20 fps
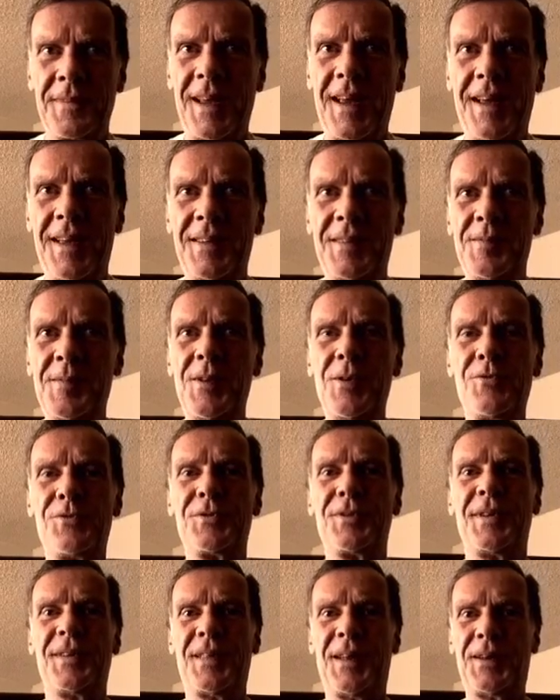And
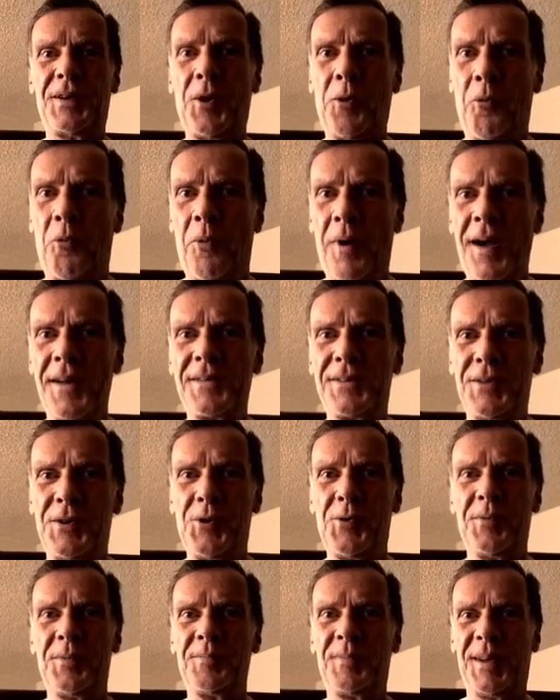usually they don't want
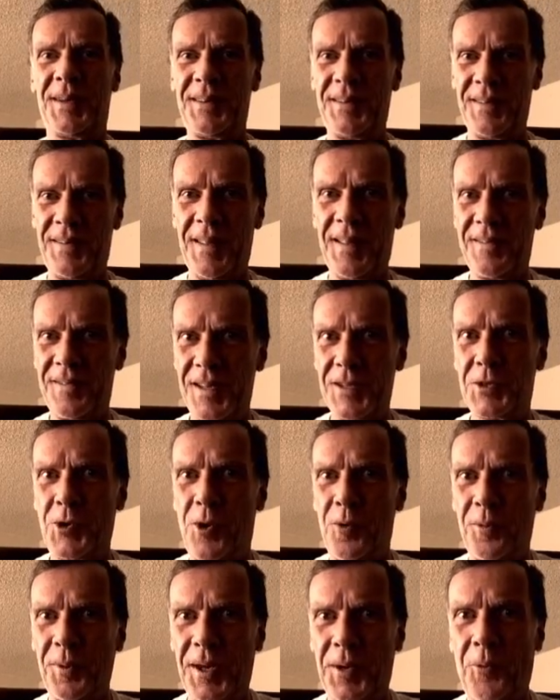to, but it's
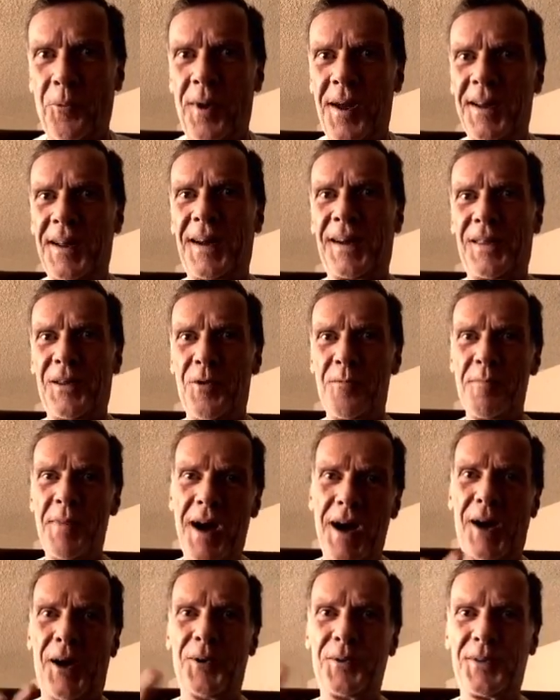already right out of their
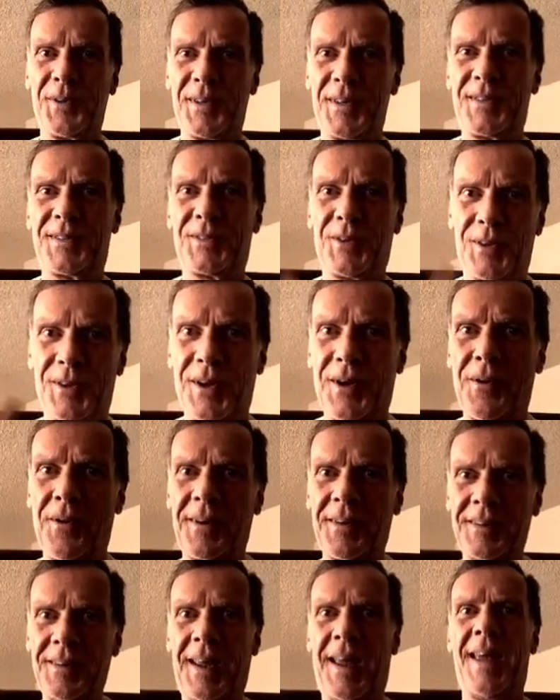mouth, and it's still there
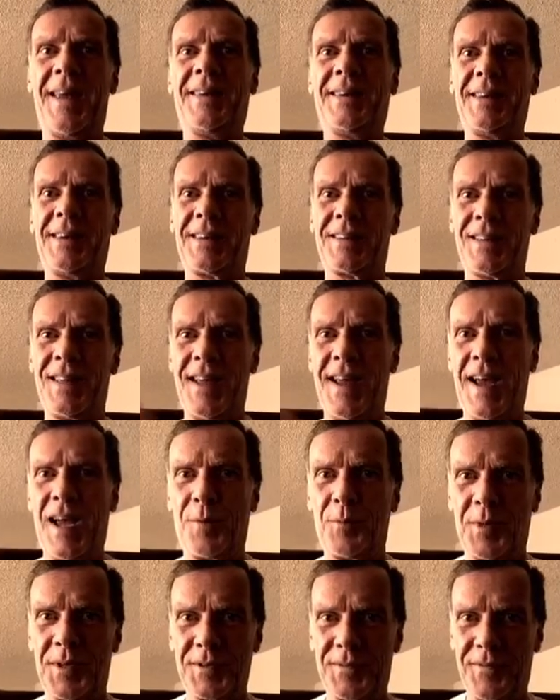hanging in the
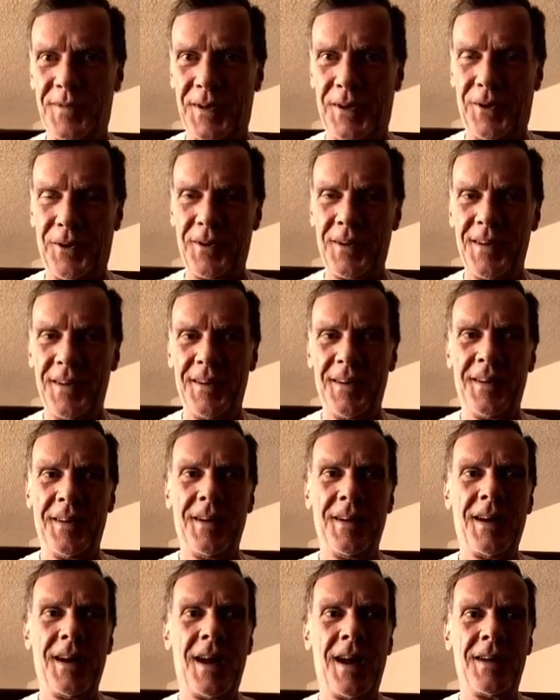atmosphere.
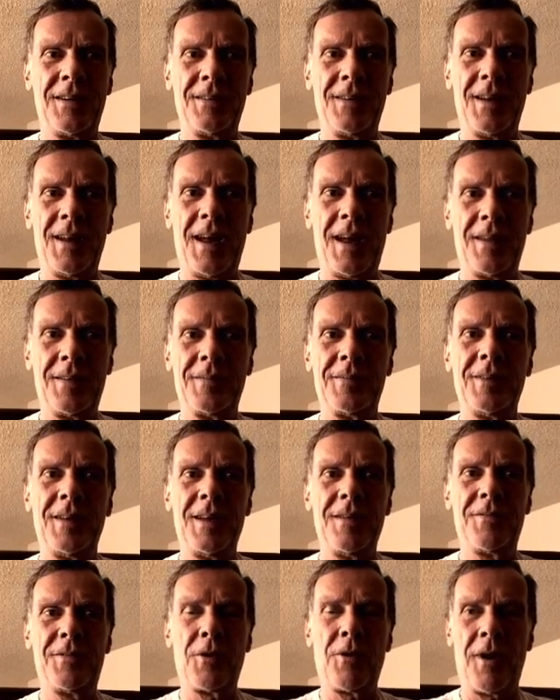And
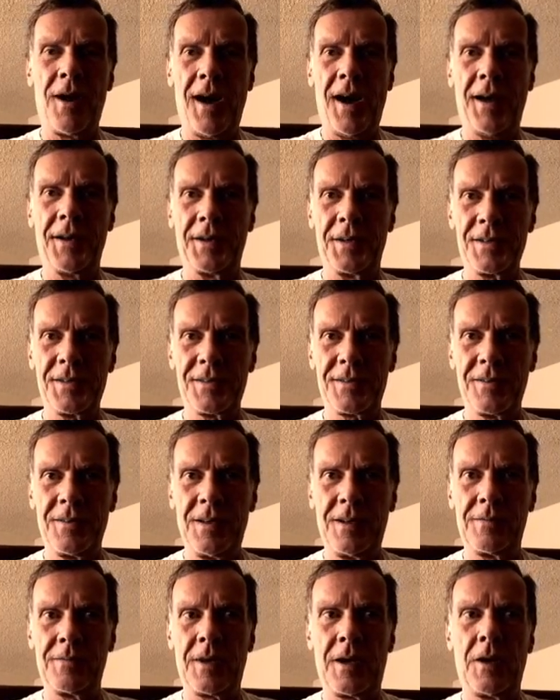if they're honest,
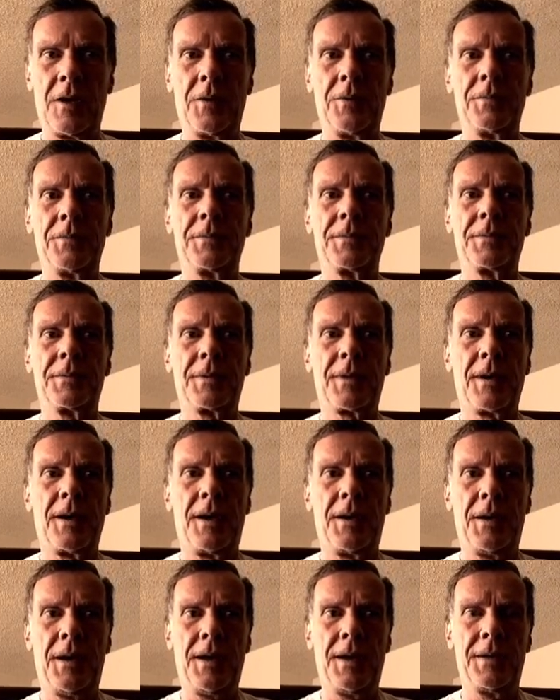they go,
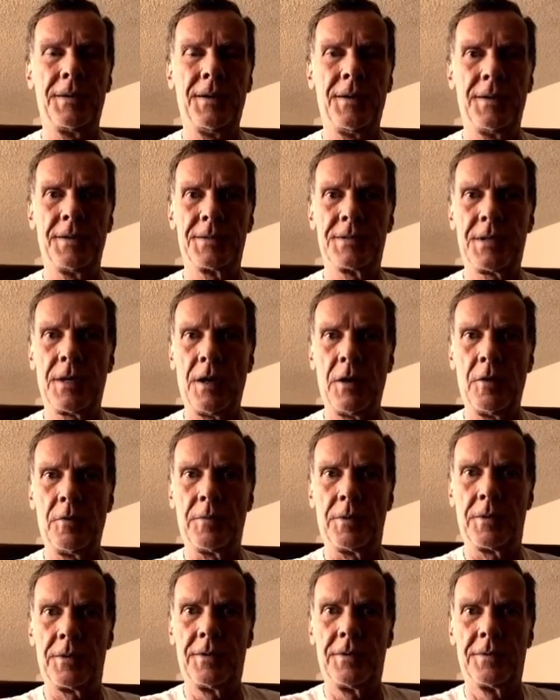oh yeah, I did, it's
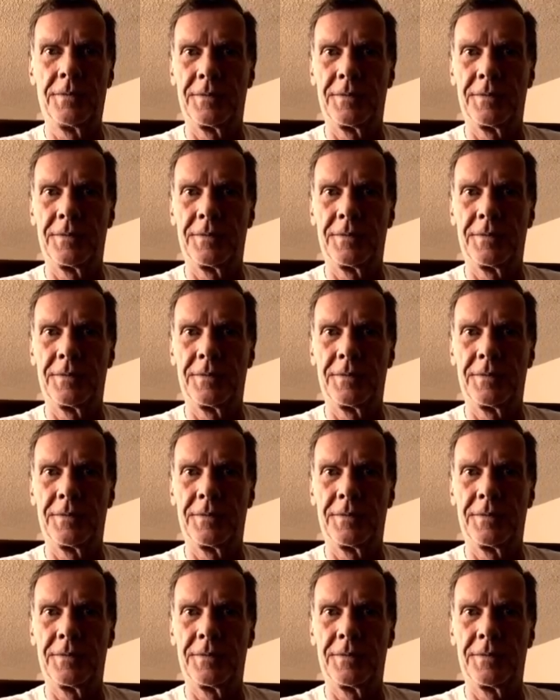terrible.